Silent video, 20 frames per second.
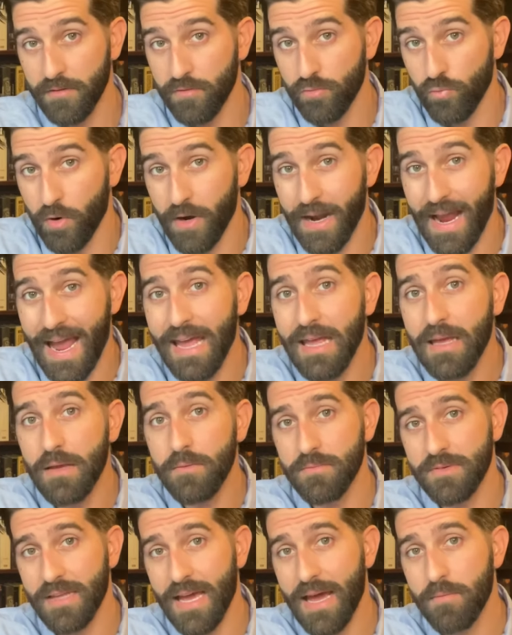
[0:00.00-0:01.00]
We're
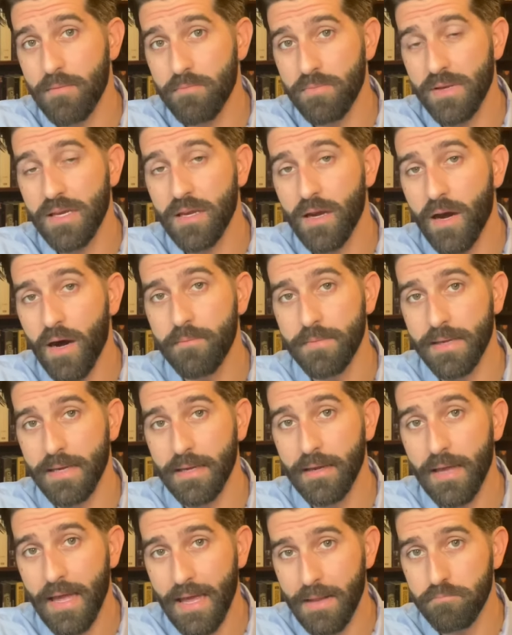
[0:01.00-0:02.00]
aimed at
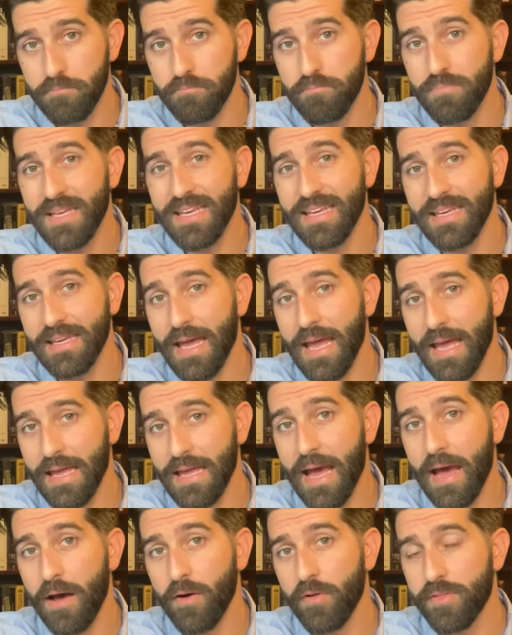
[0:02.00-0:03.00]
becoming and being a
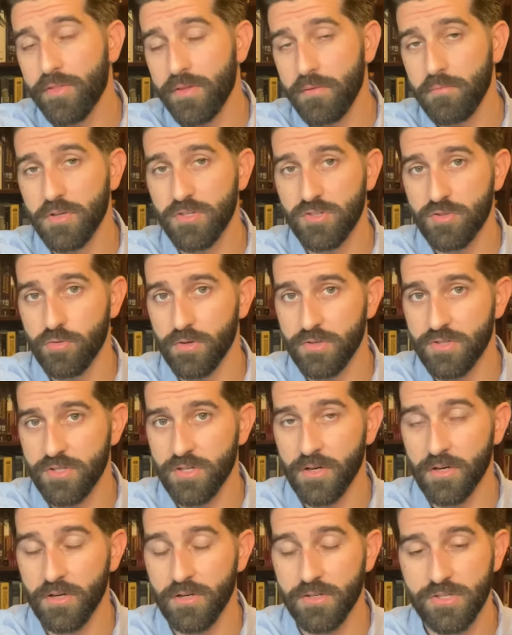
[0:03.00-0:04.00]
healthy, mature
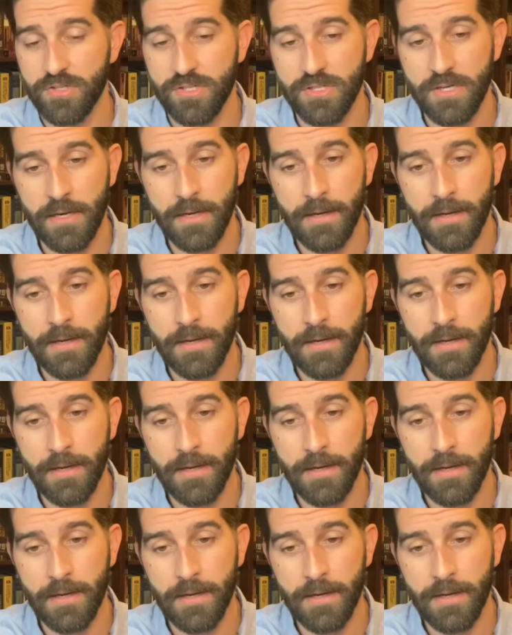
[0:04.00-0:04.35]
church.